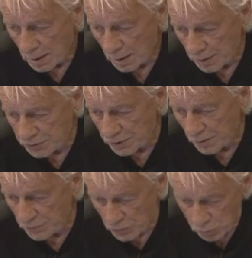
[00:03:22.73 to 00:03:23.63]
instead of
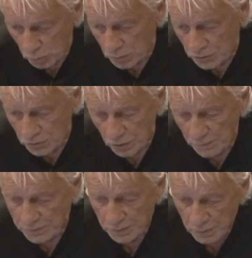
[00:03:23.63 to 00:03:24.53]
just one
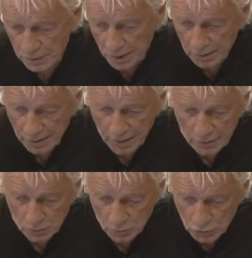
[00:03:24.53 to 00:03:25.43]
surface, I'm going to take that
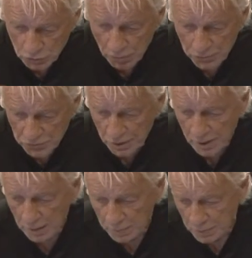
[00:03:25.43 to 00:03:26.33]
to a drum set
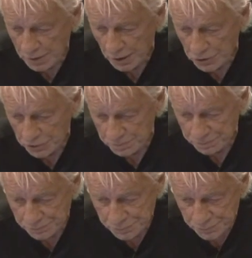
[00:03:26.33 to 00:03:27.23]
application.
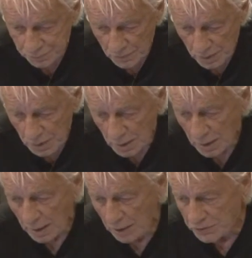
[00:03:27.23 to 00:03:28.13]

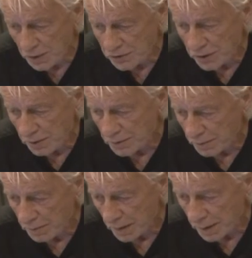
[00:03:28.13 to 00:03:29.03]
How's that sound,
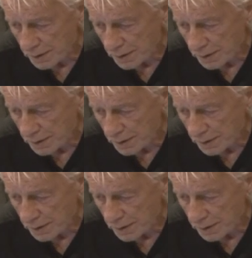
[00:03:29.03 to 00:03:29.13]
everybody?